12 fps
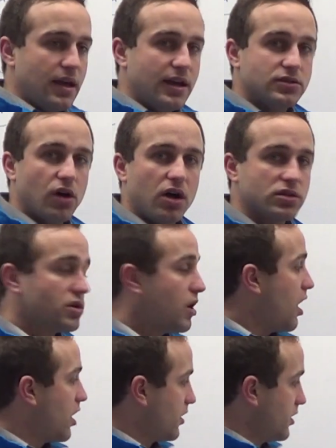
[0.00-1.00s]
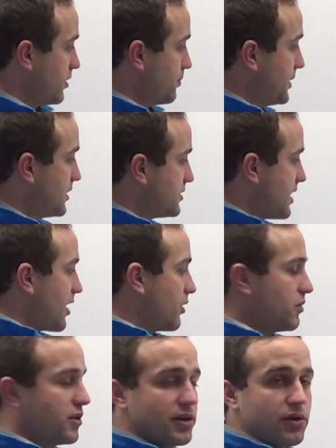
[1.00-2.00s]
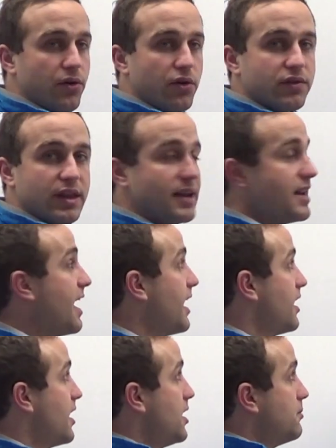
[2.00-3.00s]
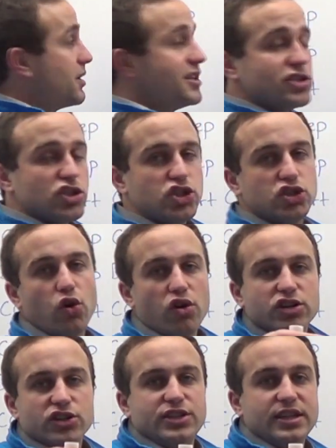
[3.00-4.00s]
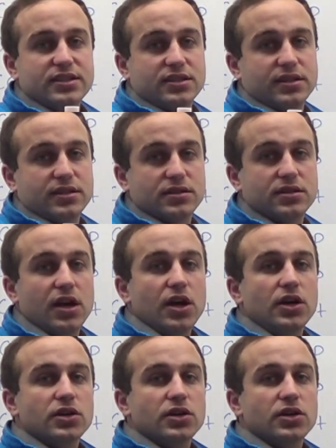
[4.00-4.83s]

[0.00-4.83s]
it's also harder because not only are you going over that net, but it's a shorter distance.